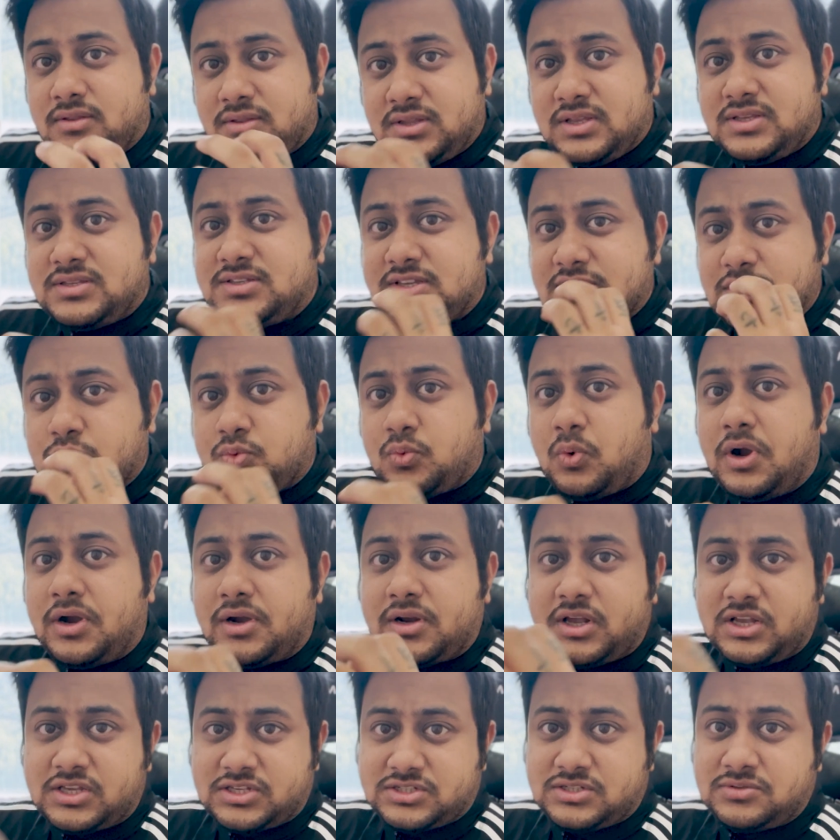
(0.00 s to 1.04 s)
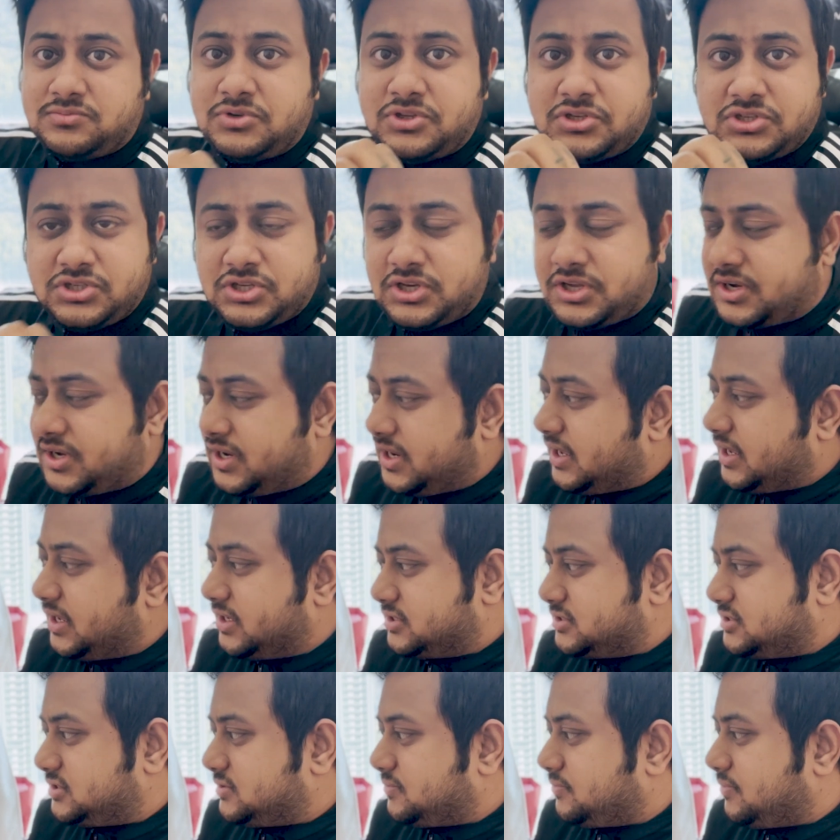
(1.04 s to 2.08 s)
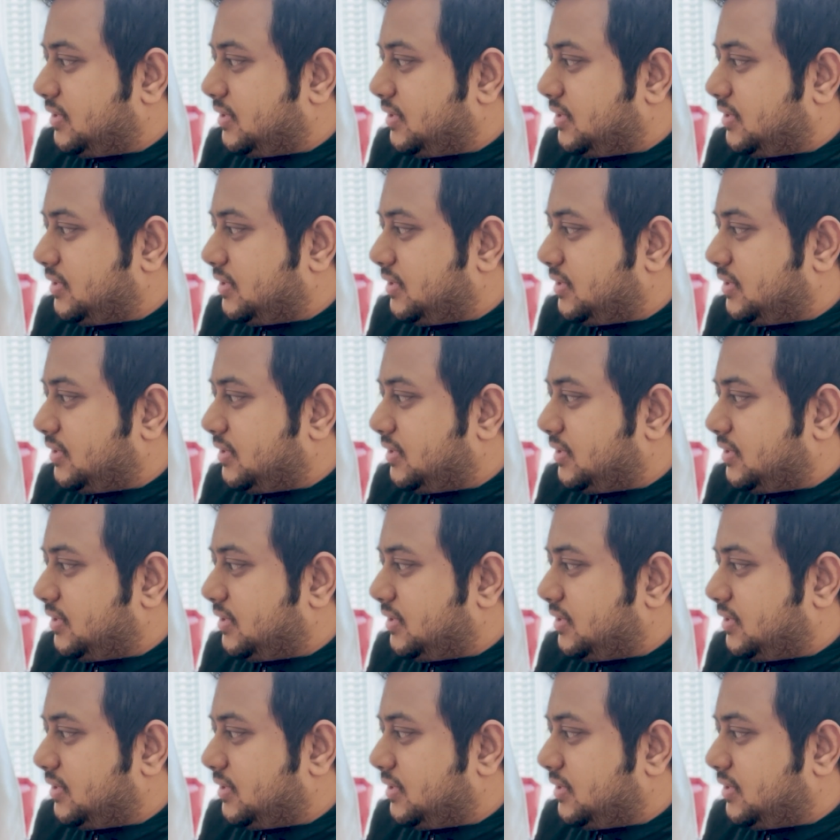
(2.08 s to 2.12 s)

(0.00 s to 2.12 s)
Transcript: this is what customer churning is